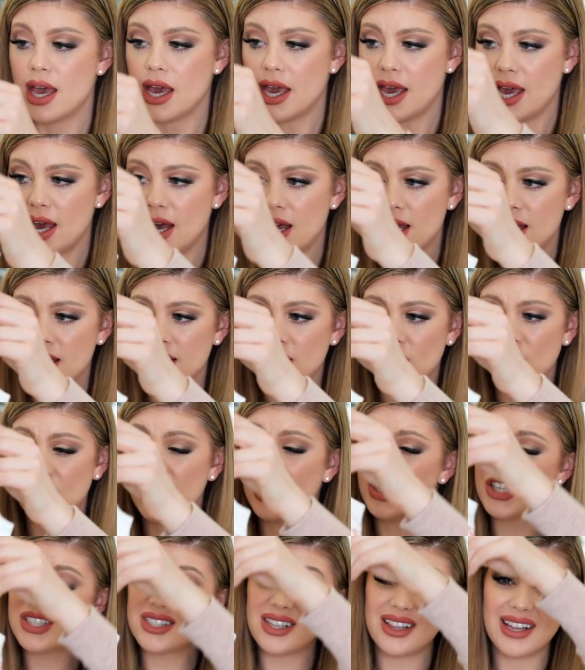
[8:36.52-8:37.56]
And you
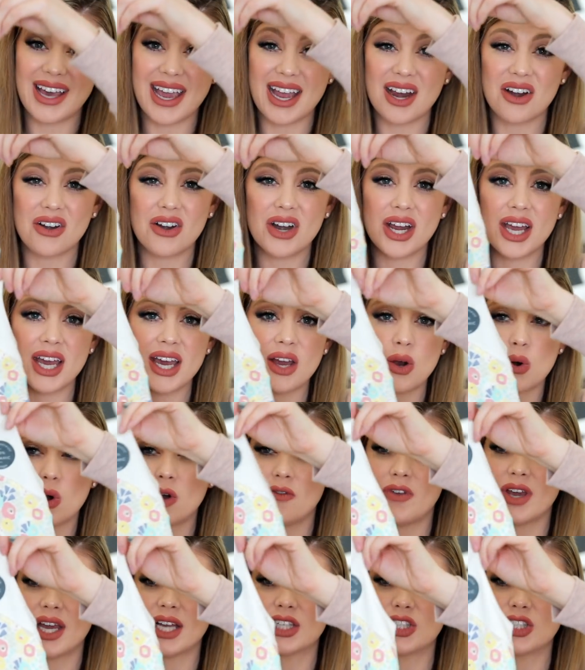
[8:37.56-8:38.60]
can just layer it, or if it